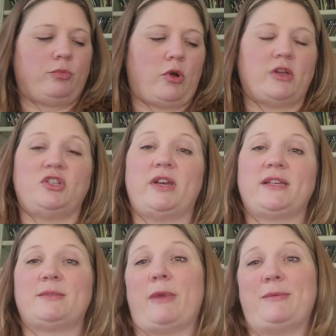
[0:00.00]

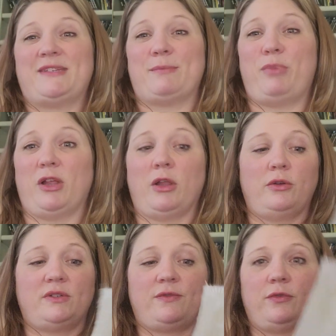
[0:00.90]
projects, maybe some
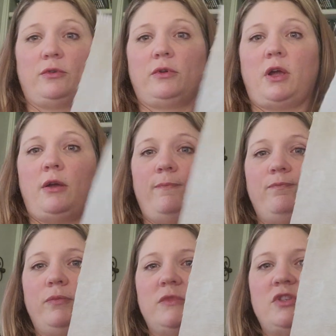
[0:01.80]
pillows for
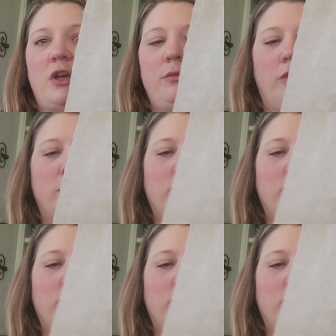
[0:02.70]
dough